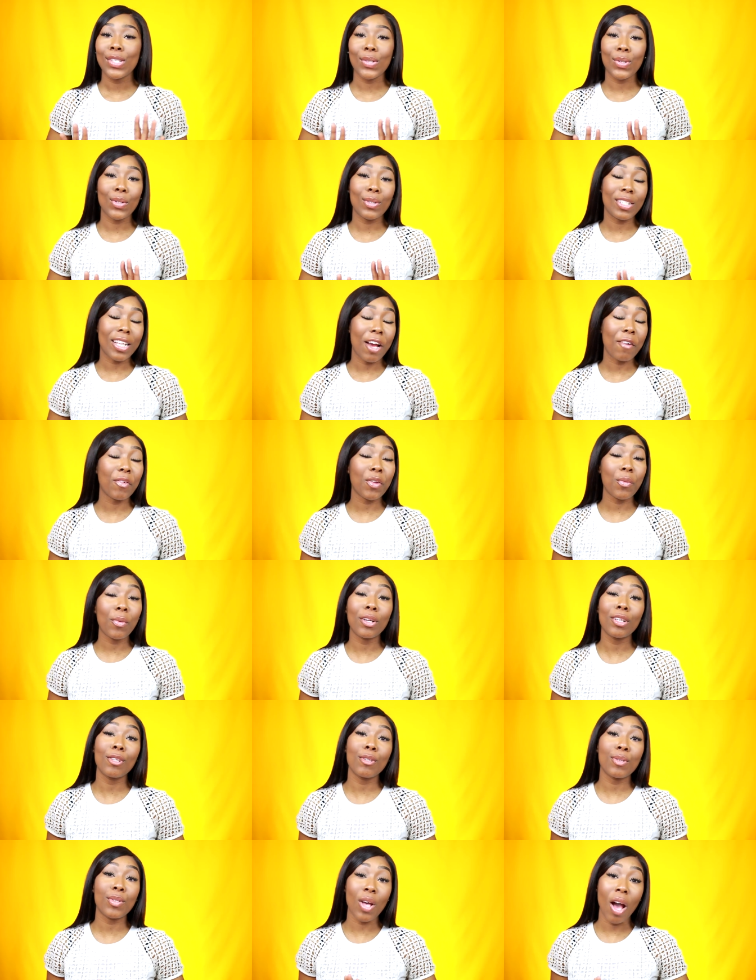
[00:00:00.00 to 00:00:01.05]
So you definitely
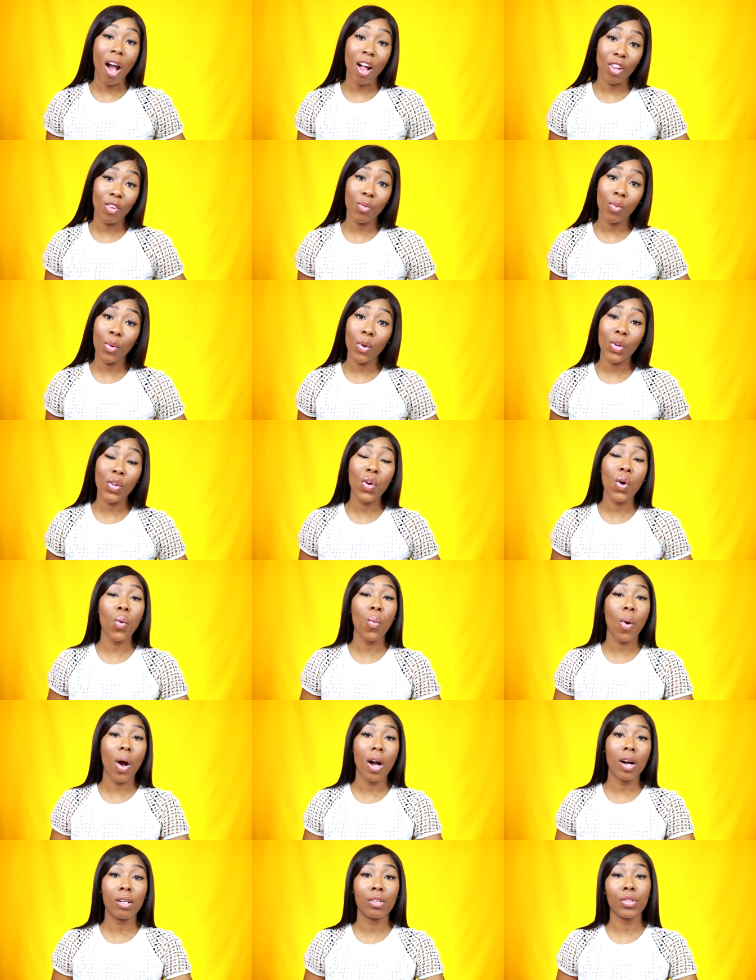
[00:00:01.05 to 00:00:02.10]
want to use olive oil
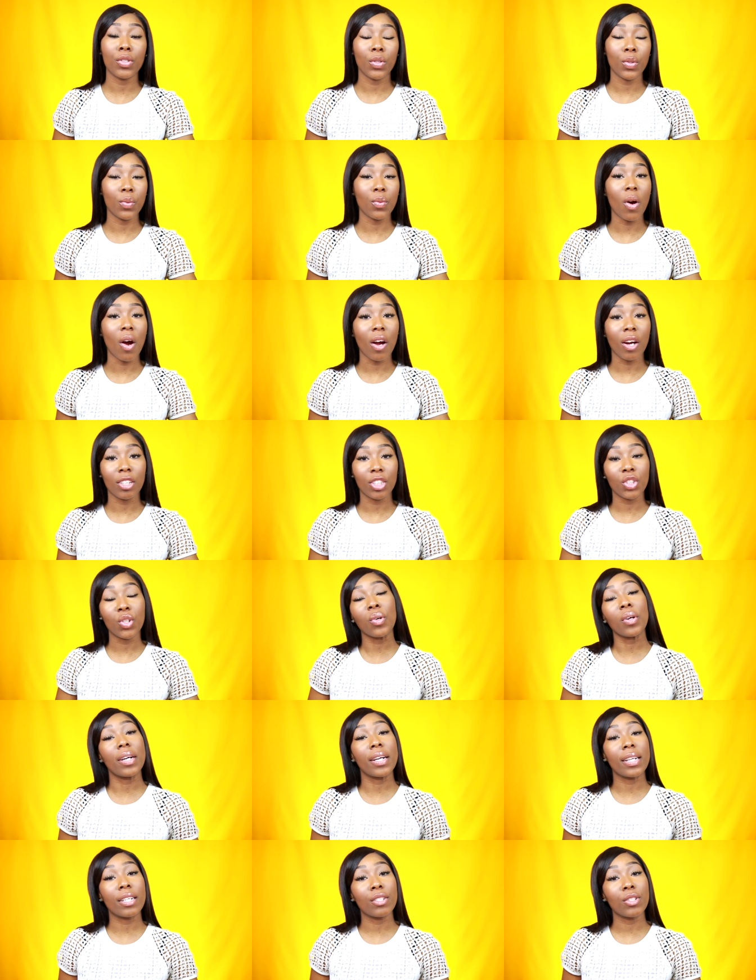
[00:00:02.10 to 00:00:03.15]
while you are
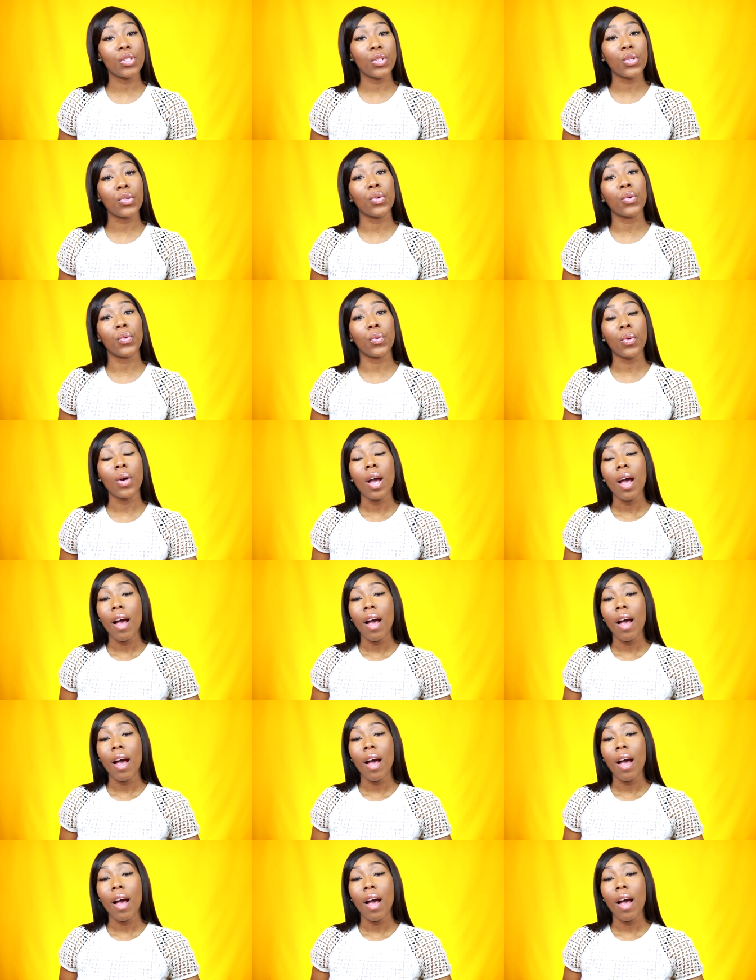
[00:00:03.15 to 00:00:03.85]
trying to